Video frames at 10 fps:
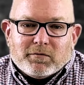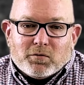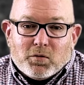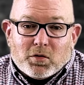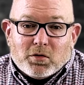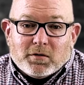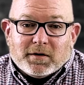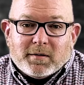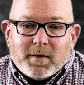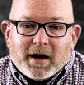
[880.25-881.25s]
the world
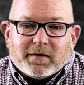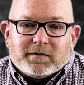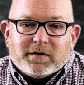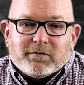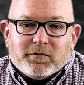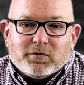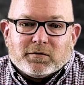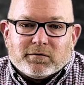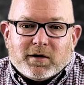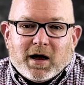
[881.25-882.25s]
in the magazine
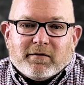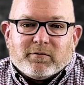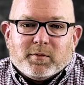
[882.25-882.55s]
filtered life,